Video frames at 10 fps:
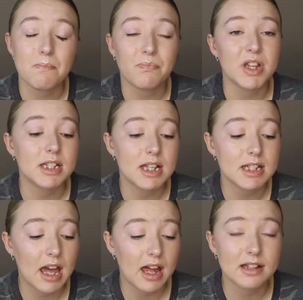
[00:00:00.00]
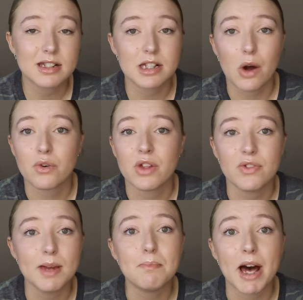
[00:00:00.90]
This is hands down
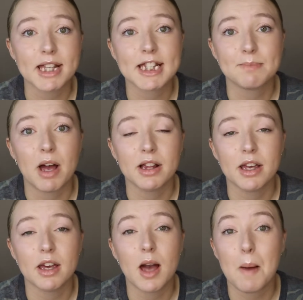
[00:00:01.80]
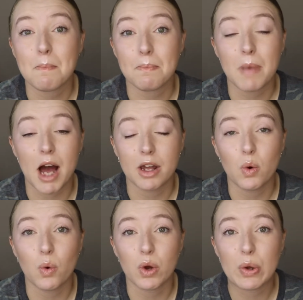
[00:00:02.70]
the best smelling body
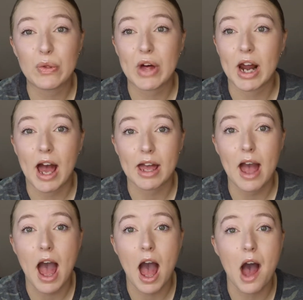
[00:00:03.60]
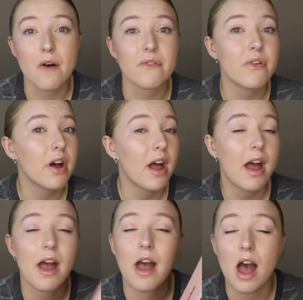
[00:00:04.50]
oil that I have
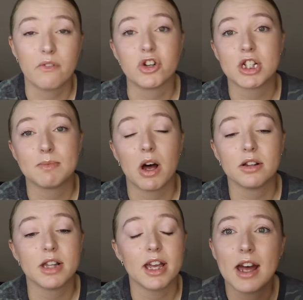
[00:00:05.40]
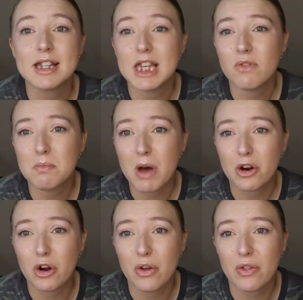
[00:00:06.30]
ever smelled. Like, it's even
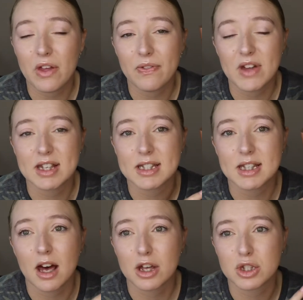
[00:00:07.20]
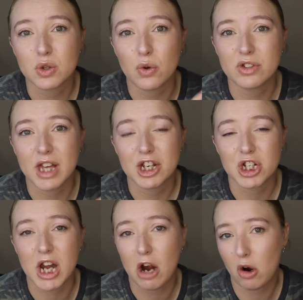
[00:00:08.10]
better than this Sol de
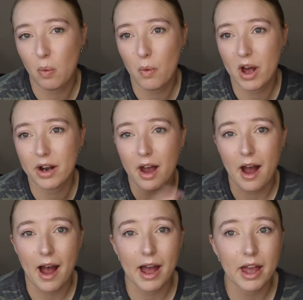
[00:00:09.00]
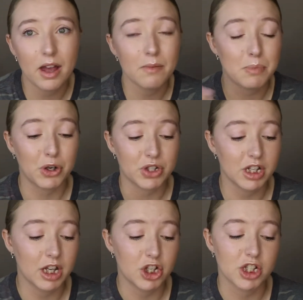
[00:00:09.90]
Janeiro one. I
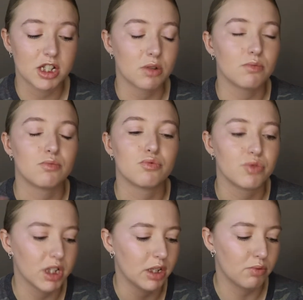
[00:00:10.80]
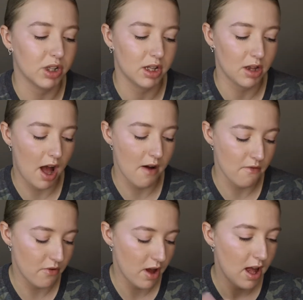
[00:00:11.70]
personally just really, really
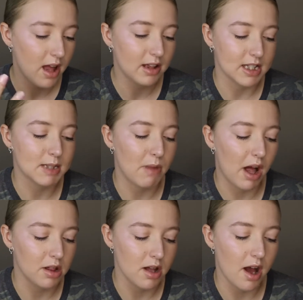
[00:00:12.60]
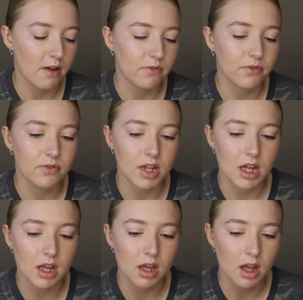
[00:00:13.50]
love the smell of
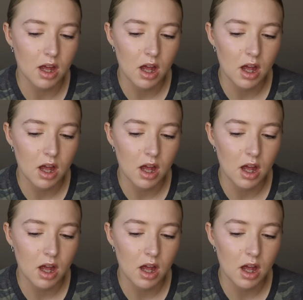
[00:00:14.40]
the